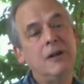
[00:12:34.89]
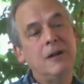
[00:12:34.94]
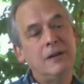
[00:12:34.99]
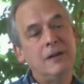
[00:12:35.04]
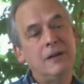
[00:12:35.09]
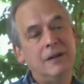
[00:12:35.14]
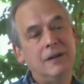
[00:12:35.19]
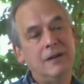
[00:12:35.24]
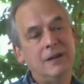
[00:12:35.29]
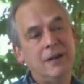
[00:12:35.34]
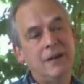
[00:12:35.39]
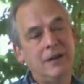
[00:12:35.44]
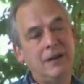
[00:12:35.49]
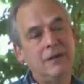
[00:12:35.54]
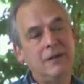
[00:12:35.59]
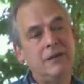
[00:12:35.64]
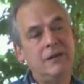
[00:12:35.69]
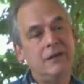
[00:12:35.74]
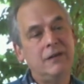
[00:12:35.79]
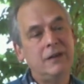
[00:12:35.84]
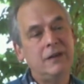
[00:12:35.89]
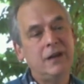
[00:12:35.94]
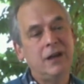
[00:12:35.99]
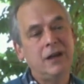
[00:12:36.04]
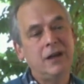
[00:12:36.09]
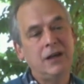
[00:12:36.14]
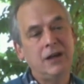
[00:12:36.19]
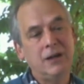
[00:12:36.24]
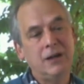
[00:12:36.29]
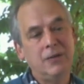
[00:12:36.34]
that says
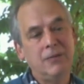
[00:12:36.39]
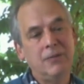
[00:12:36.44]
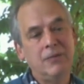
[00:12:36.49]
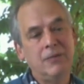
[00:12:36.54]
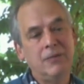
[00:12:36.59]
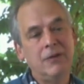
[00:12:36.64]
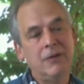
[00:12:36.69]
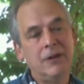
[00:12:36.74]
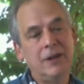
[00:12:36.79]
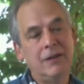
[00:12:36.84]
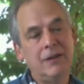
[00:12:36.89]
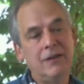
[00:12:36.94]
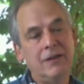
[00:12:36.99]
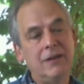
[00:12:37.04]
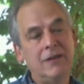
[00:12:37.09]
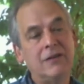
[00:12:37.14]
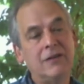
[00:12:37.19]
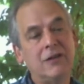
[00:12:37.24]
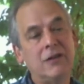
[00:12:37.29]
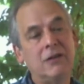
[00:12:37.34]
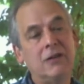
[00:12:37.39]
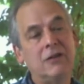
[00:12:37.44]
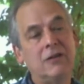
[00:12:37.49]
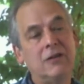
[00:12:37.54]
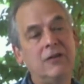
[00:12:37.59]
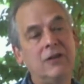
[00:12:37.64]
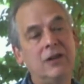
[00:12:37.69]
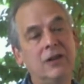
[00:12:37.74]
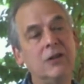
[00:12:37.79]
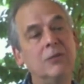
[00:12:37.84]
um, that CSR is
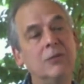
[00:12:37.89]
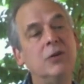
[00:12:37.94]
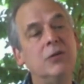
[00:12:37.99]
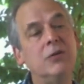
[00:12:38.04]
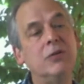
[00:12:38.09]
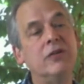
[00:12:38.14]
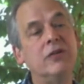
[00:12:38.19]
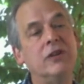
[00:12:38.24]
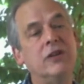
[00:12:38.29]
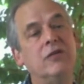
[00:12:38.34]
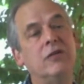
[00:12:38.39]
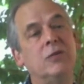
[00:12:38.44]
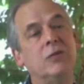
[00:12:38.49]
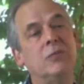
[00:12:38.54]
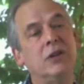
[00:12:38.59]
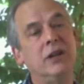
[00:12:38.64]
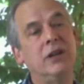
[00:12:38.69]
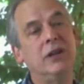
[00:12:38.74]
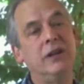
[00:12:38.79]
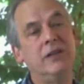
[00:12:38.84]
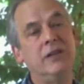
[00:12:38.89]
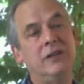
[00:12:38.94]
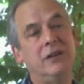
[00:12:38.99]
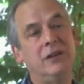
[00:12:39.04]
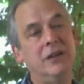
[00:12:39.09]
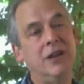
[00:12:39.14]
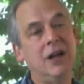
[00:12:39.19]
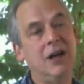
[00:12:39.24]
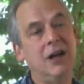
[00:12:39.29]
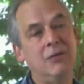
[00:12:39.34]
available with silver plans
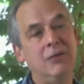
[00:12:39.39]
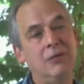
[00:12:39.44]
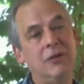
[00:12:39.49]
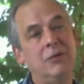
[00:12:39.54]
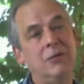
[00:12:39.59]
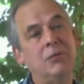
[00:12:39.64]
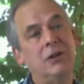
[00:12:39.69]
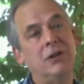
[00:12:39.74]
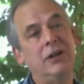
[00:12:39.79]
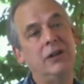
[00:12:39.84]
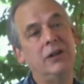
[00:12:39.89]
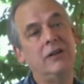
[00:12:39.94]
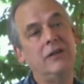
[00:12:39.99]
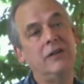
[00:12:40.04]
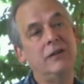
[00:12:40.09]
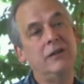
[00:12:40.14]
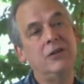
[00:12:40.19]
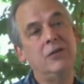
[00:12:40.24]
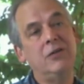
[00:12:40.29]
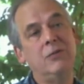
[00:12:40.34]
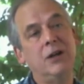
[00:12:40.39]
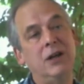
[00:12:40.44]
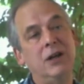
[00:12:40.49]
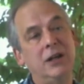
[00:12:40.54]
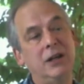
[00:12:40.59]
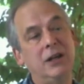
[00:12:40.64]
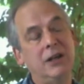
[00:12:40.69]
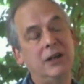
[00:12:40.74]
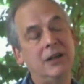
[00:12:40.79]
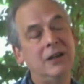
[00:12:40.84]
and not with the plans that you're
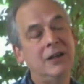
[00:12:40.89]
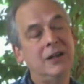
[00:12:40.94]
buying.